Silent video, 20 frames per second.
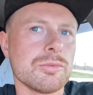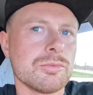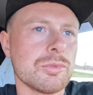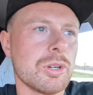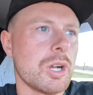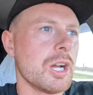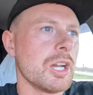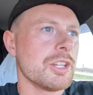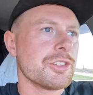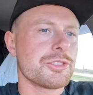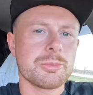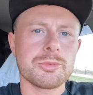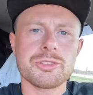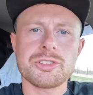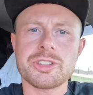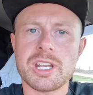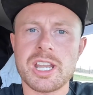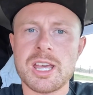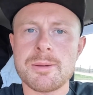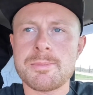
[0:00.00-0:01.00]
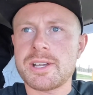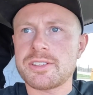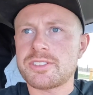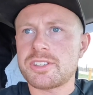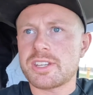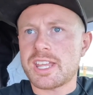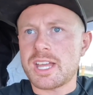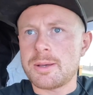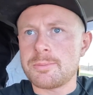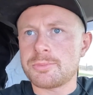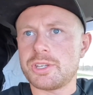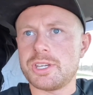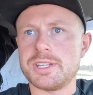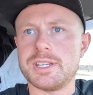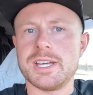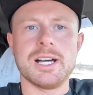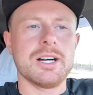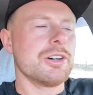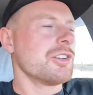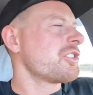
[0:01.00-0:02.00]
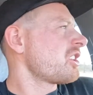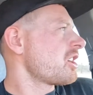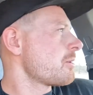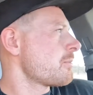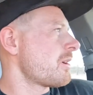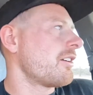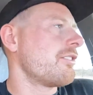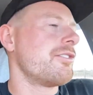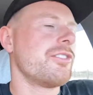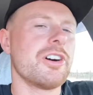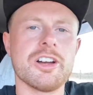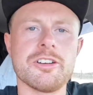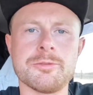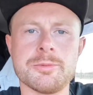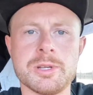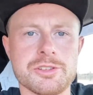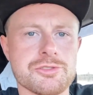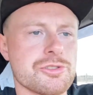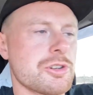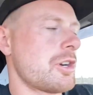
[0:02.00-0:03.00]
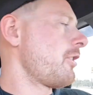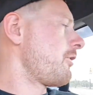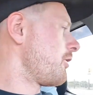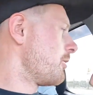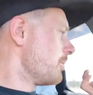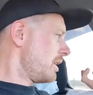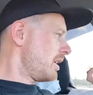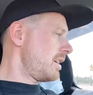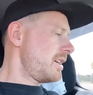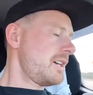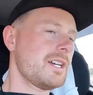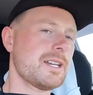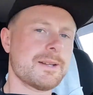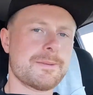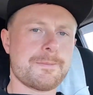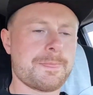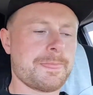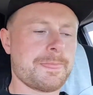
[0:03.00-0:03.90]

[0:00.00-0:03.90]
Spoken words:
Right, so we're just going to head back to the campsite now. It's only about a 5-minute drive from here.